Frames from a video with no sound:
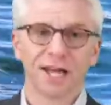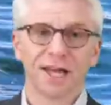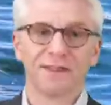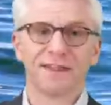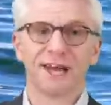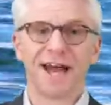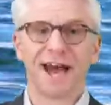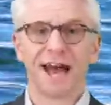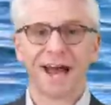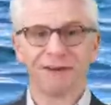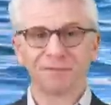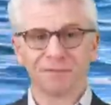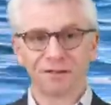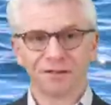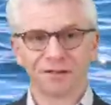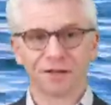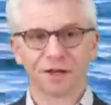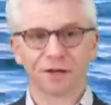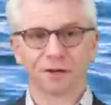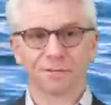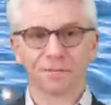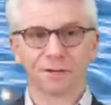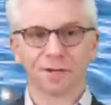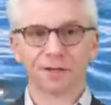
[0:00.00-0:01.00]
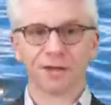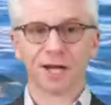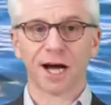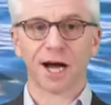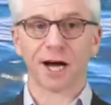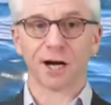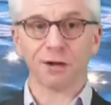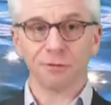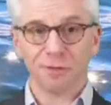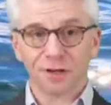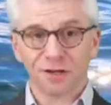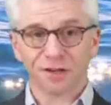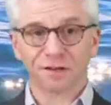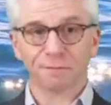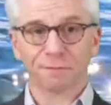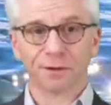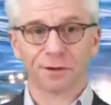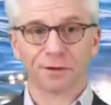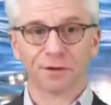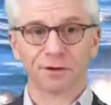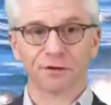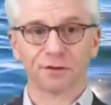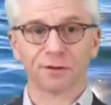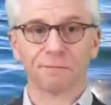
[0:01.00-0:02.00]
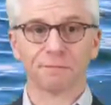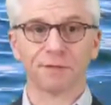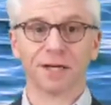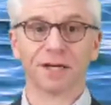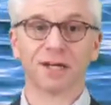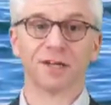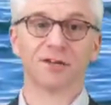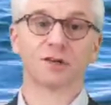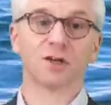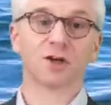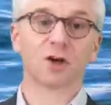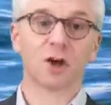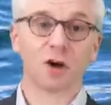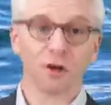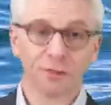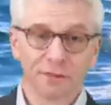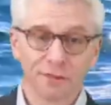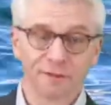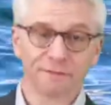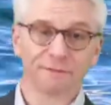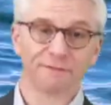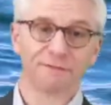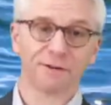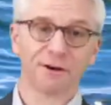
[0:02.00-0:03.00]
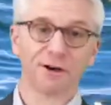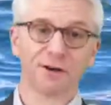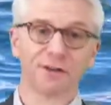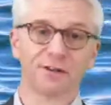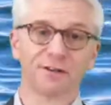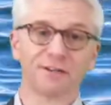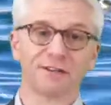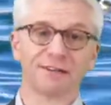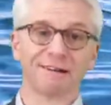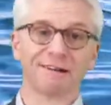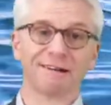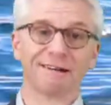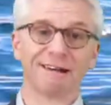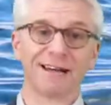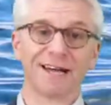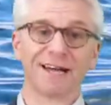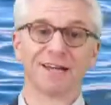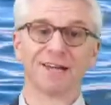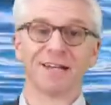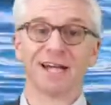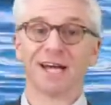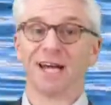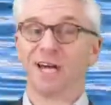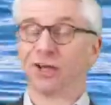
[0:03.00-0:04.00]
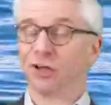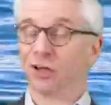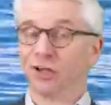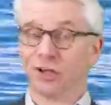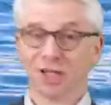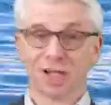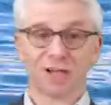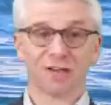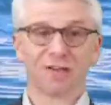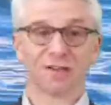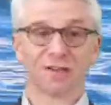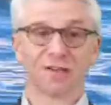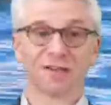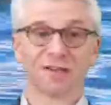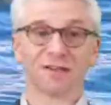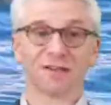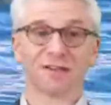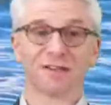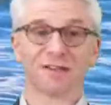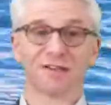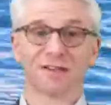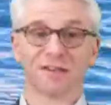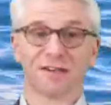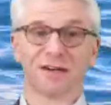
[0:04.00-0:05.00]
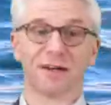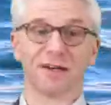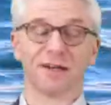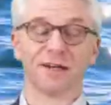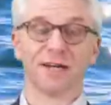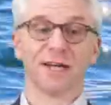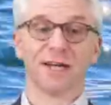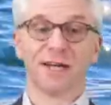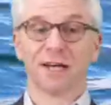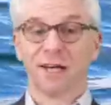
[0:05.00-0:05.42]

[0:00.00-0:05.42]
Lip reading: The heavens open, the Holy Spirit appears, God the Father declares Jesus is his Son.